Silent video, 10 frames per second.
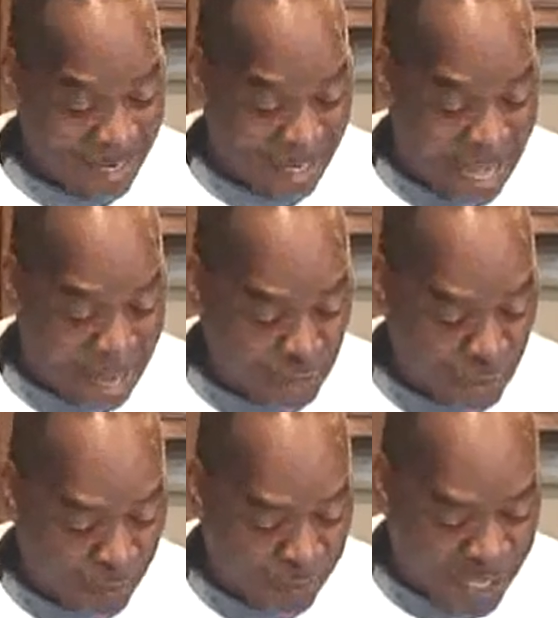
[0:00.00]

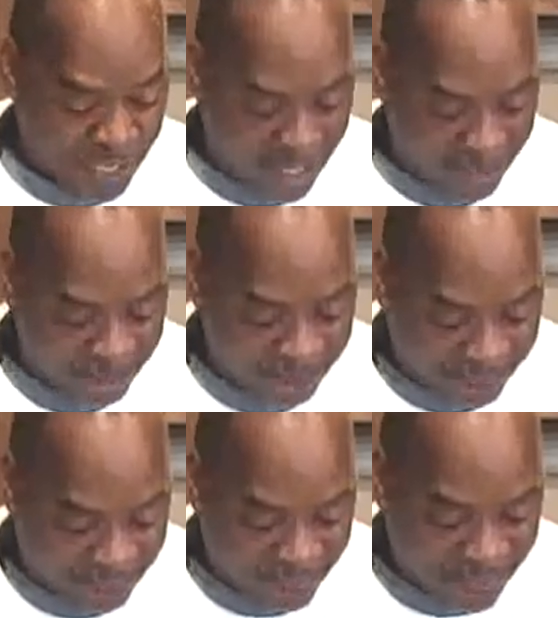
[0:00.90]
Logical thinking.
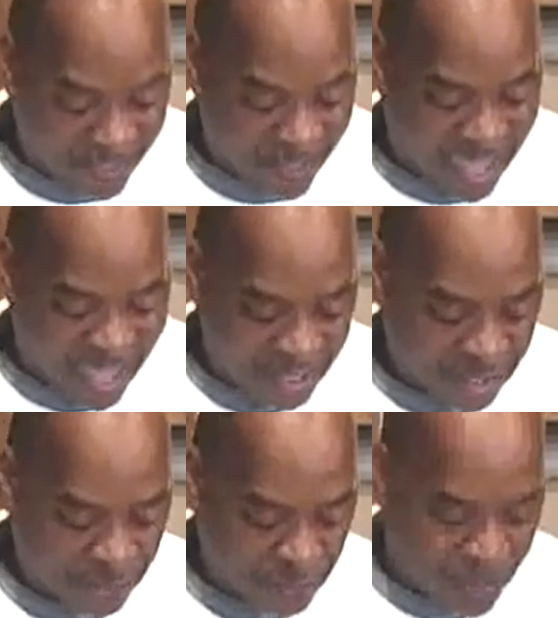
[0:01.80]
That
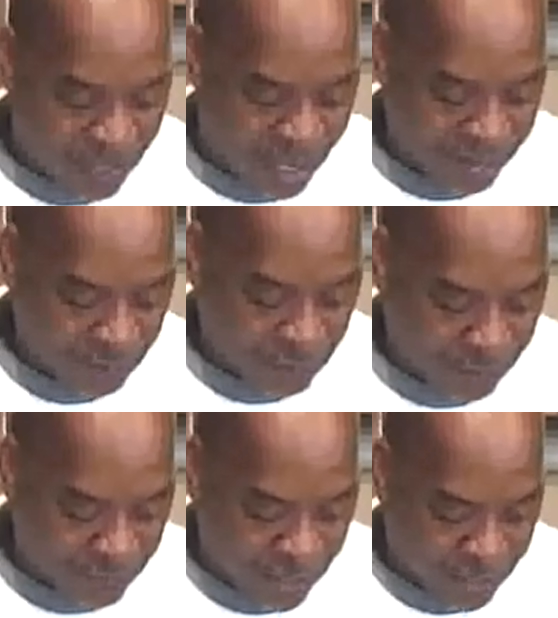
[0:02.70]
is what logical
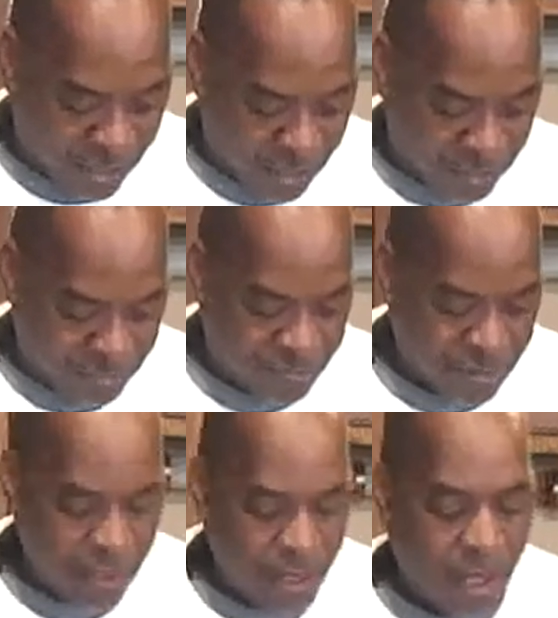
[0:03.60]
thinking is.
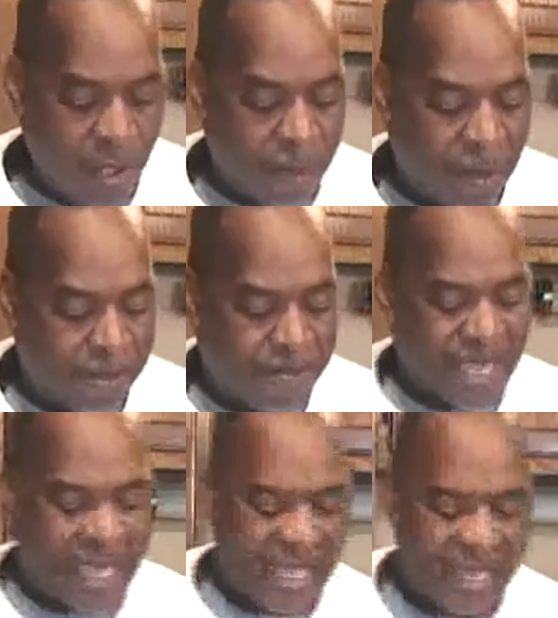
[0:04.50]
But
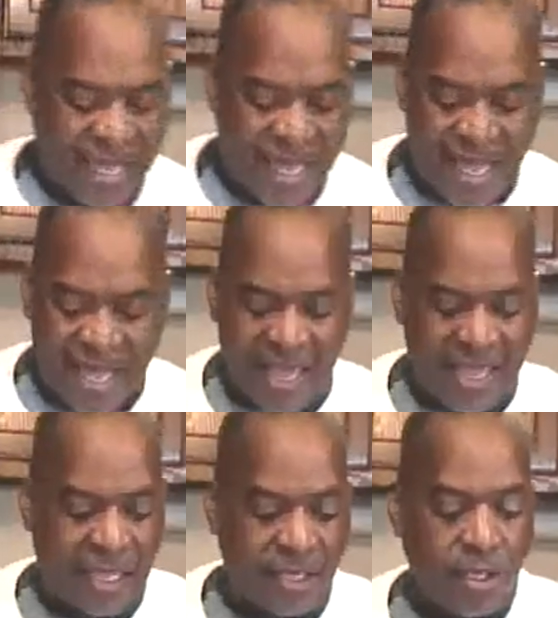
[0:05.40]
being
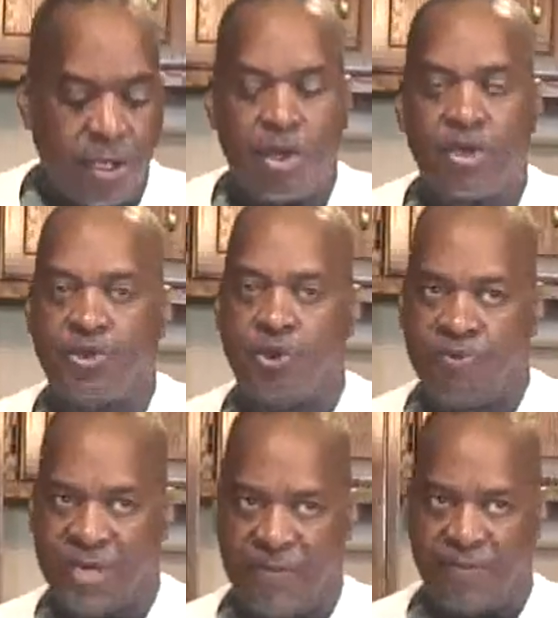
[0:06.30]
kind to
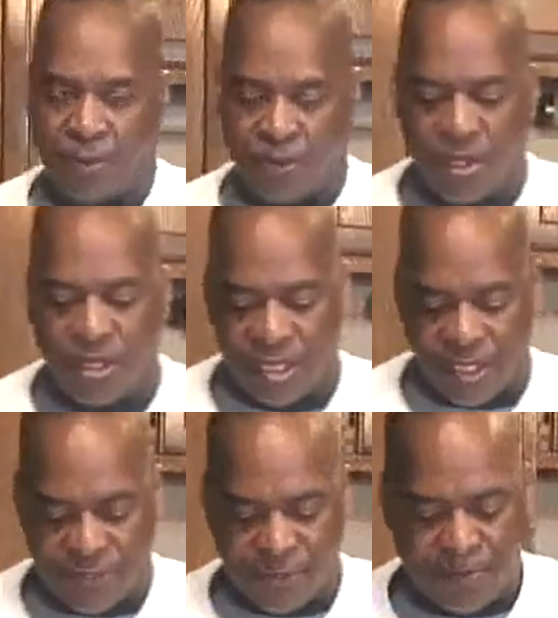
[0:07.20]
people
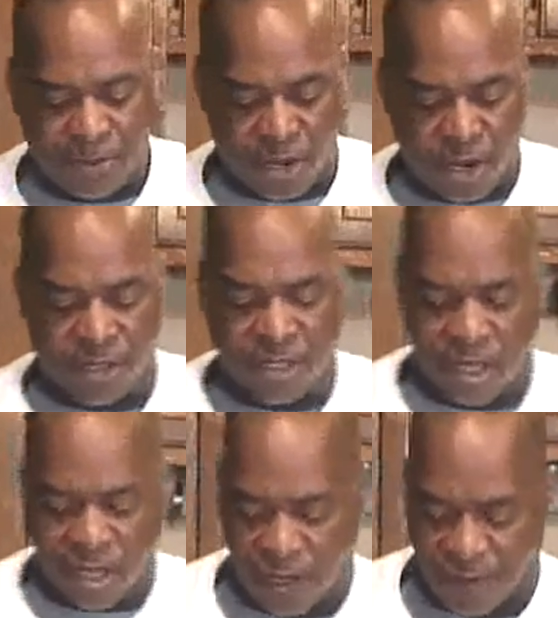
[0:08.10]
is a part
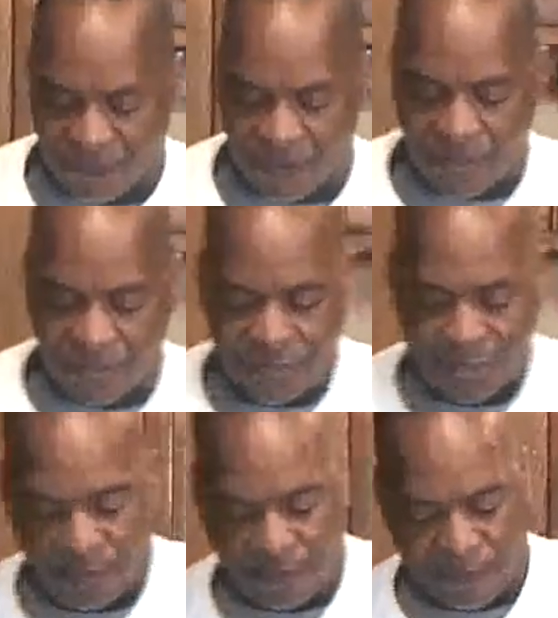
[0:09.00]
of
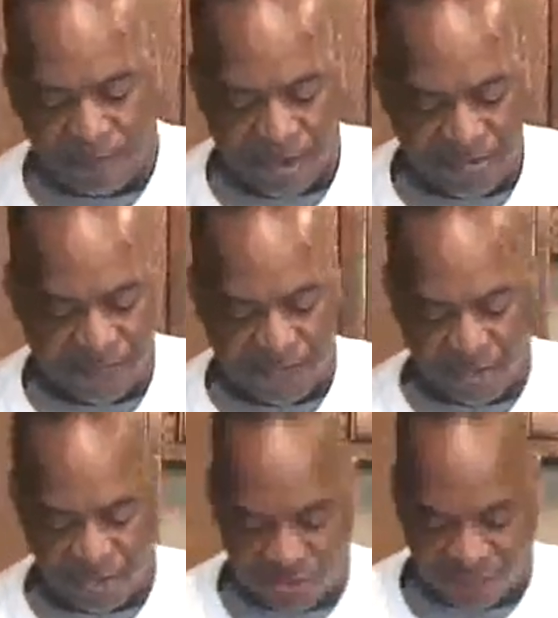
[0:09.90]

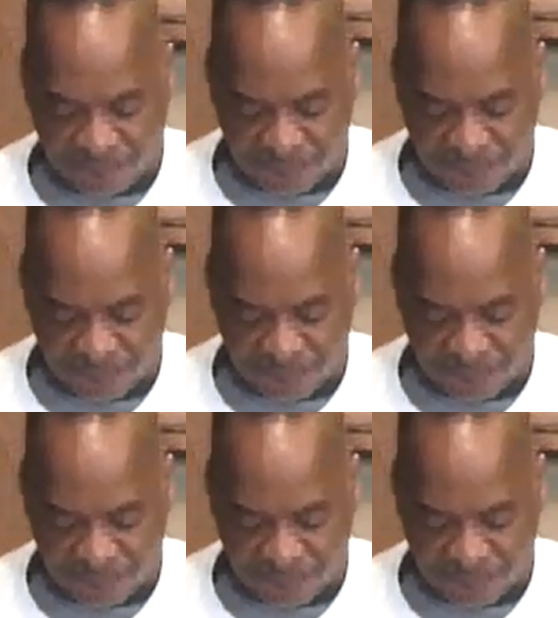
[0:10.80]
self-preservation.